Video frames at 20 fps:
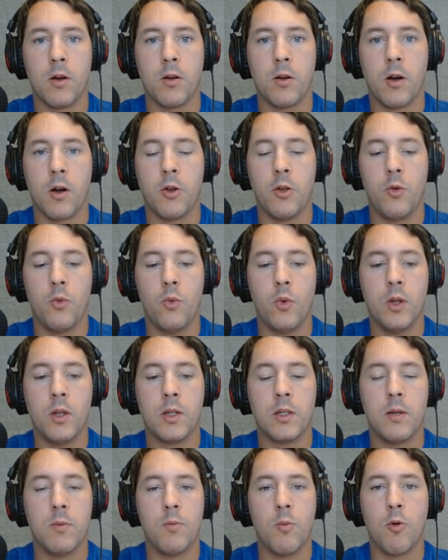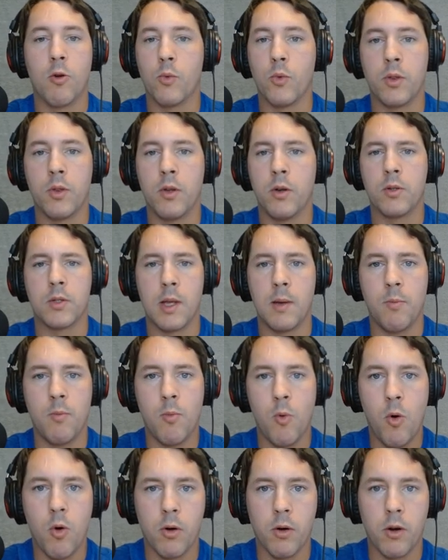are you willing to mourn with those that
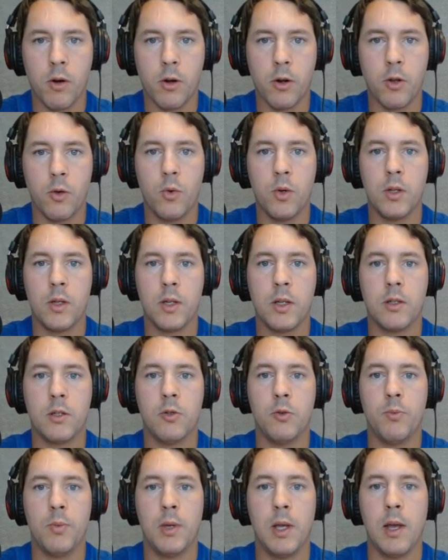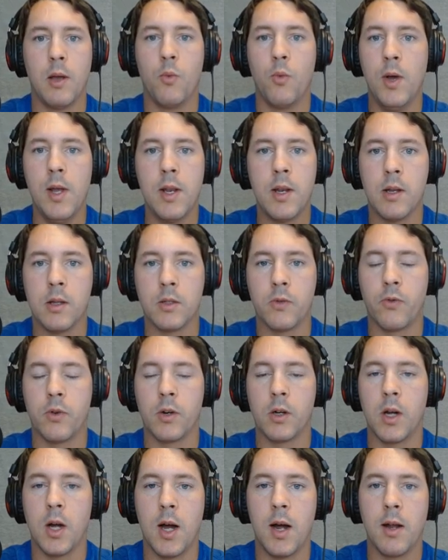mourn? Are you willing to be a witness for
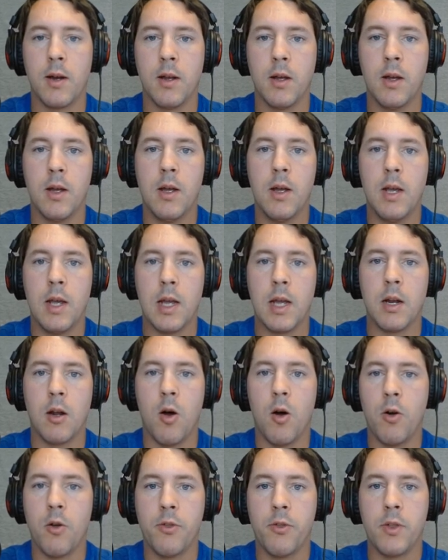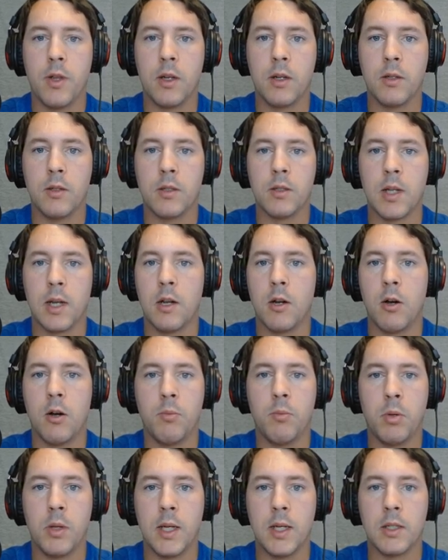God in all things and in all
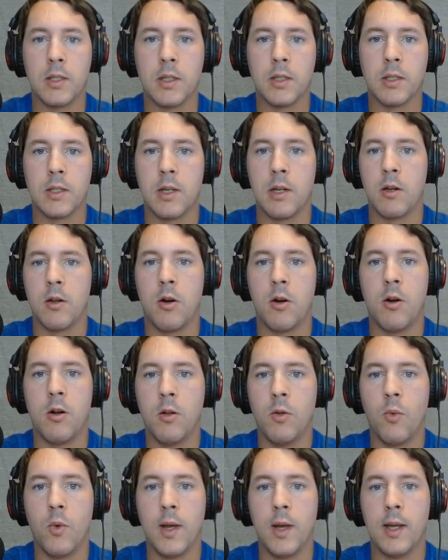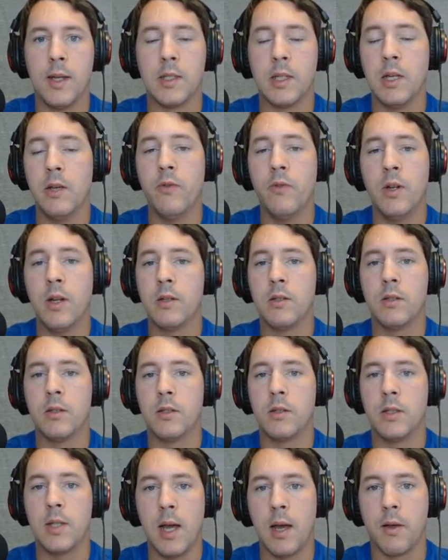places and in all ways, even
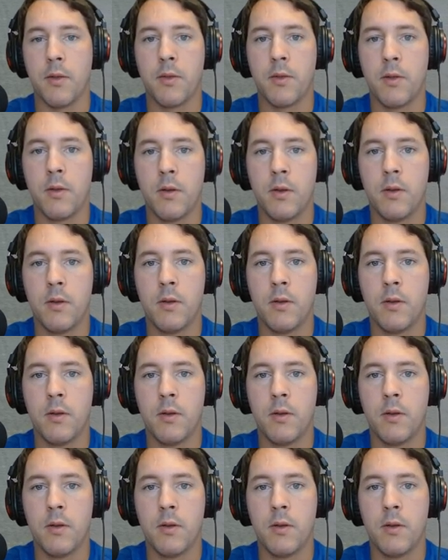until death?